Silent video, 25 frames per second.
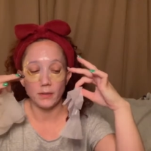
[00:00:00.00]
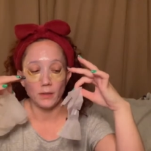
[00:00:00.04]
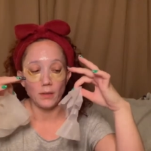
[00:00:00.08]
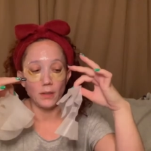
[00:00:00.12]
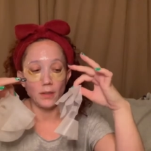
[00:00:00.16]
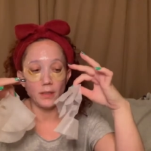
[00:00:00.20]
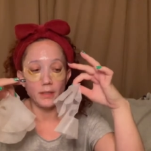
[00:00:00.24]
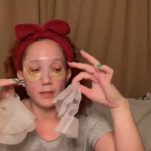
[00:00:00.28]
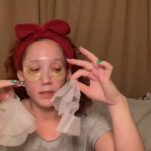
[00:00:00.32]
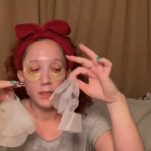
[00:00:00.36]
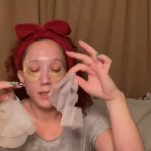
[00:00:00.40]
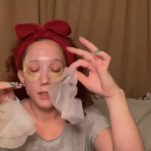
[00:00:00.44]

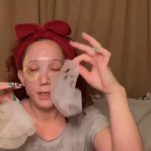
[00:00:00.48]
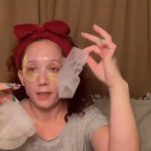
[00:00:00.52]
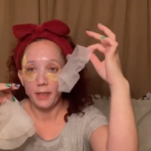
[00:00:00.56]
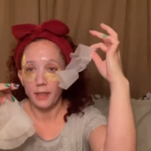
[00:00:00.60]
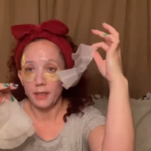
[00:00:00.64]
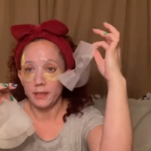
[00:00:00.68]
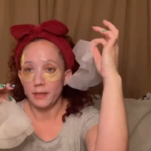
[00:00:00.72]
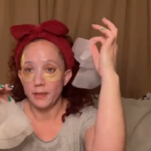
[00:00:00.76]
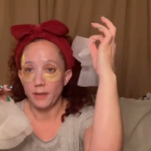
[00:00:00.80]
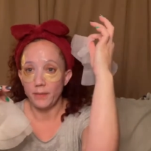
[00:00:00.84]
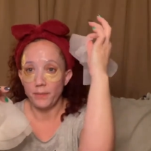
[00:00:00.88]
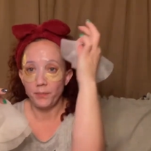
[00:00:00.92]
on
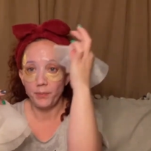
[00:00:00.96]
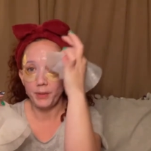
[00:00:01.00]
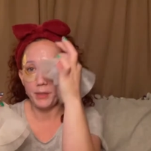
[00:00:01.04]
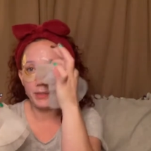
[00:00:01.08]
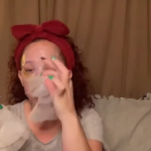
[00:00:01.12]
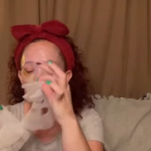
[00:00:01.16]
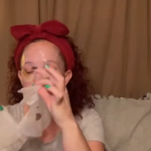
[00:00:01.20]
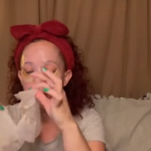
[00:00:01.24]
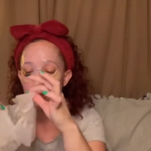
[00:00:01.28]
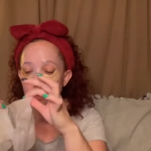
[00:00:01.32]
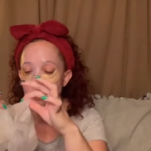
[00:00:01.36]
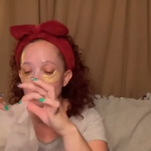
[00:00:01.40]
and then
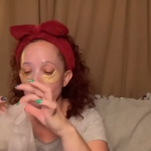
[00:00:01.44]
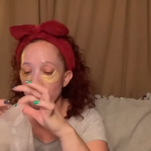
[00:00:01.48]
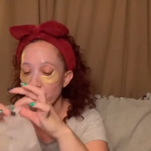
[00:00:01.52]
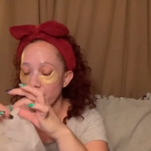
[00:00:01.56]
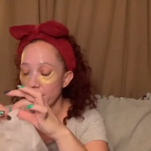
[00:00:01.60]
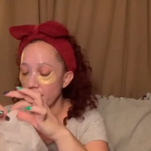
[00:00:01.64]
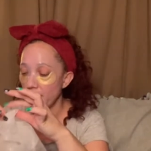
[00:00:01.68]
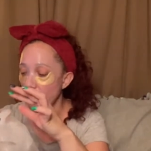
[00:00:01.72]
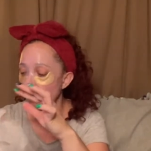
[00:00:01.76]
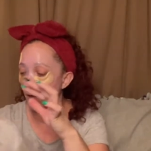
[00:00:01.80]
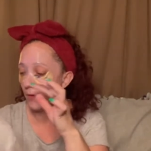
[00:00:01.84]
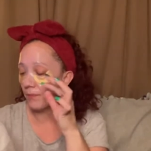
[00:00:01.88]
peel the other
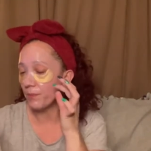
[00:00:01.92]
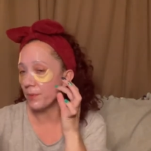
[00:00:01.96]
thing off.